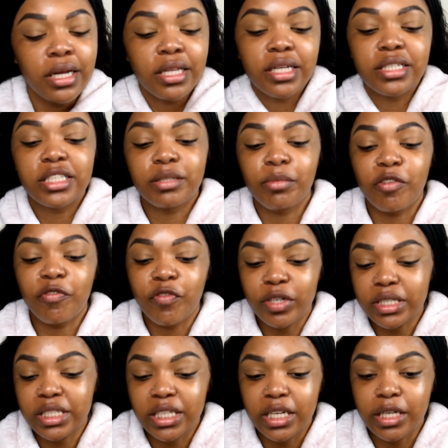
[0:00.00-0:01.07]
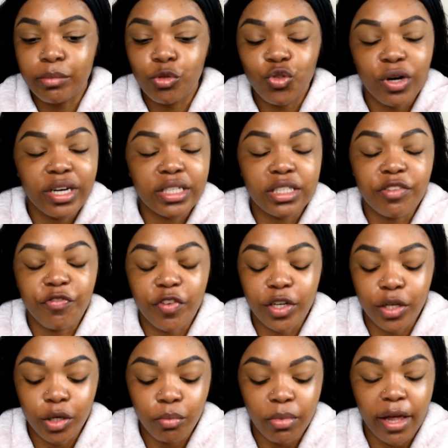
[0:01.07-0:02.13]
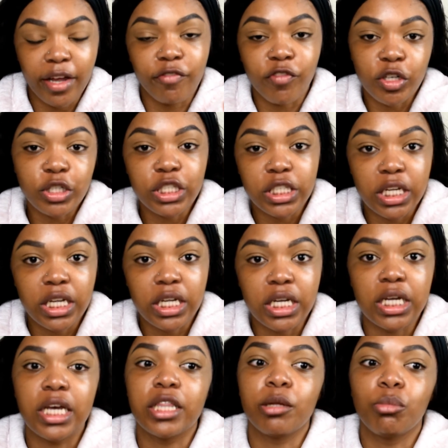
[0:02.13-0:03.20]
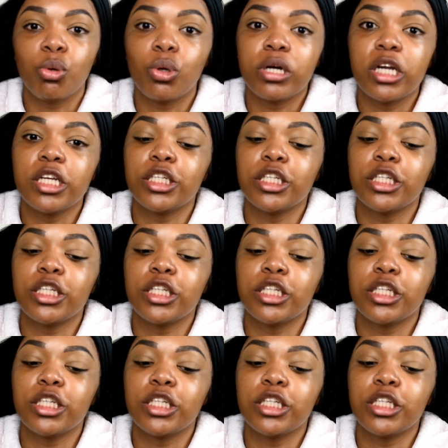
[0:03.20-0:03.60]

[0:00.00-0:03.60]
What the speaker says: This is my first time trying to film like first thing in the morning,